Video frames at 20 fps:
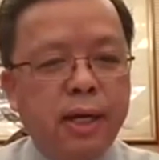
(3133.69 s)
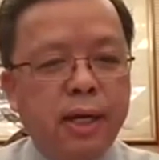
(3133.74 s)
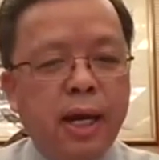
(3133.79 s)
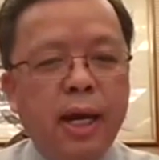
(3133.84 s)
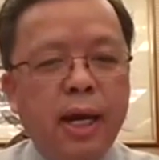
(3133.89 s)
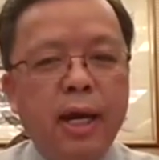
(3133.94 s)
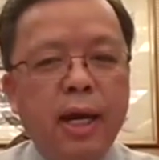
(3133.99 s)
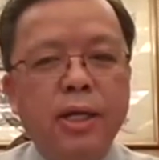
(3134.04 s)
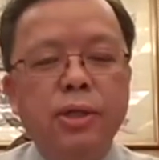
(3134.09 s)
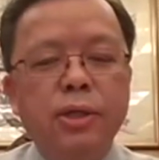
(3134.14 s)

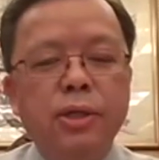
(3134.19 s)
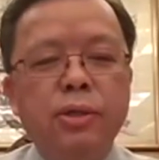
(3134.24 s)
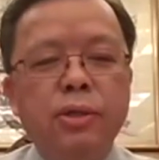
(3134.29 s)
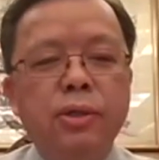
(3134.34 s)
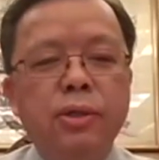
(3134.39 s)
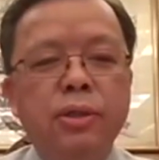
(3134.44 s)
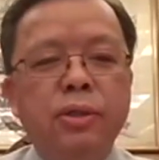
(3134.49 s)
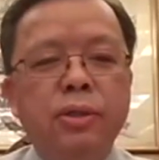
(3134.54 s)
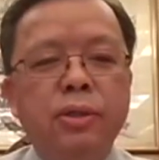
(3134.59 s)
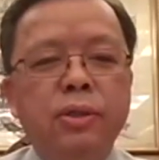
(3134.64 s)
and
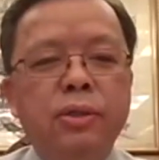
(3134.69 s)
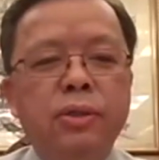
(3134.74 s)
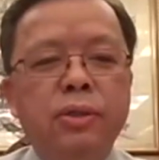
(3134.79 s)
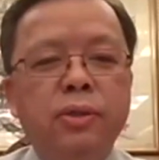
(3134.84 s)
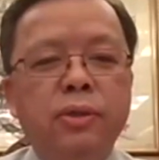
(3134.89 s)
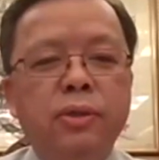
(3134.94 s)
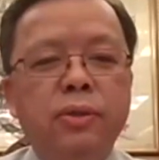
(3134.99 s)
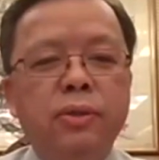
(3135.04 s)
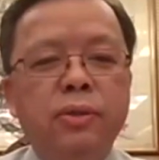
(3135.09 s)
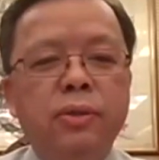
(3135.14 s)

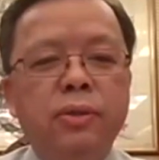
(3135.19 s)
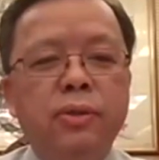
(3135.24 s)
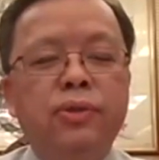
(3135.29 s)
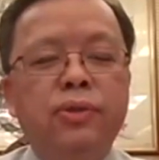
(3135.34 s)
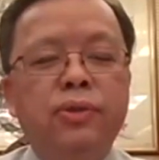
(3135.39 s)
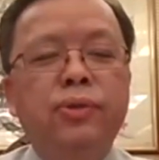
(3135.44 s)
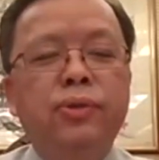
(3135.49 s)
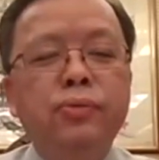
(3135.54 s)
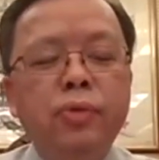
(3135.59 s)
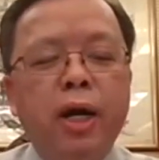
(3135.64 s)

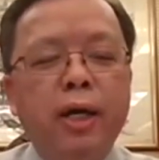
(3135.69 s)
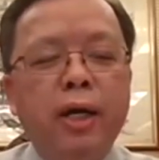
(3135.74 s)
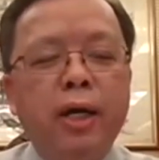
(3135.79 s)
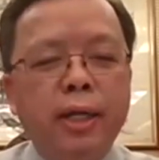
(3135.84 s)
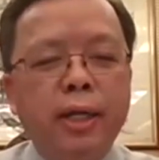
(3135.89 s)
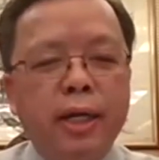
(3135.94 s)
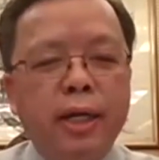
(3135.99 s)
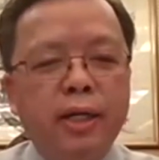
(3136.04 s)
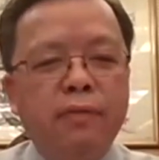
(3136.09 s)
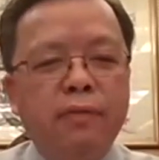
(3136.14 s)
through
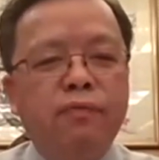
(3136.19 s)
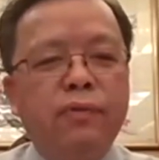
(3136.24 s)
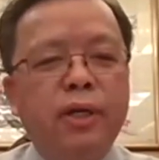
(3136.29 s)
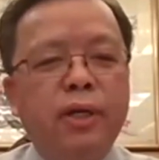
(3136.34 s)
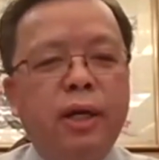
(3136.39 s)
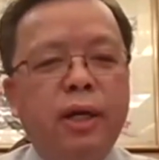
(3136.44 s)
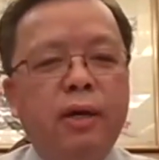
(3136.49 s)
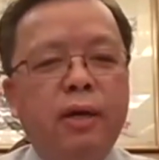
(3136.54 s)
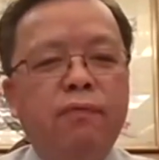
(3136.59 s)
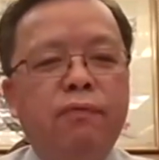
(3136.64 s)
the kind of
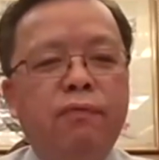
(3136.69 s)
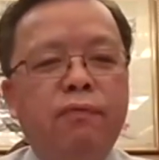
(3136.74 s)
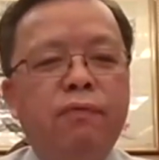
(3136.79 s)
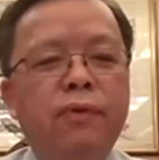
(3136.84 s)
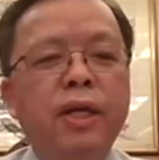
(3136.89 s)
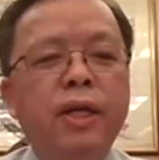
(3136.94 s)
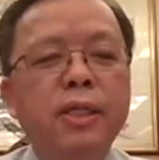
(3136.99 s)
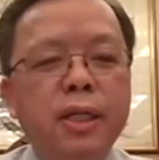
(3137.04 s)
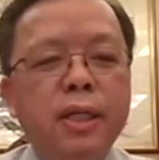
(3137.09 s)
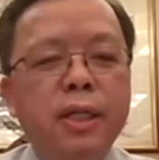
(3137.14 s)
the
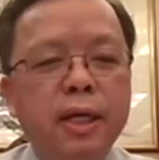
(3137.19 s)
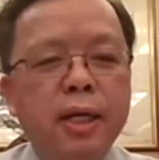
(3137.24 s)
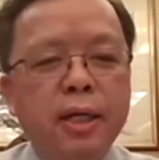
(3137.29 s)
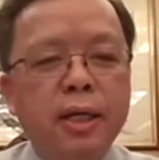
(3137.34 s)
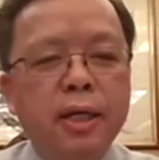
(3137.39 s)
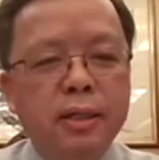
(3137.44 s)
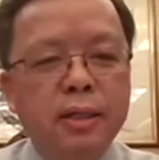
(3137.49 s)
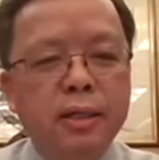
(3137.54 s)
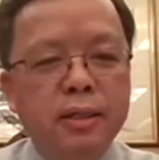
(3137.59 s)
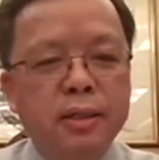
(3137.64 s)

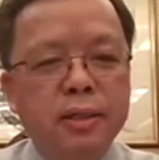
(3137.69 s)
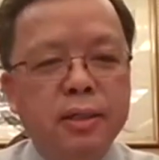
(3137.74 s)
friendly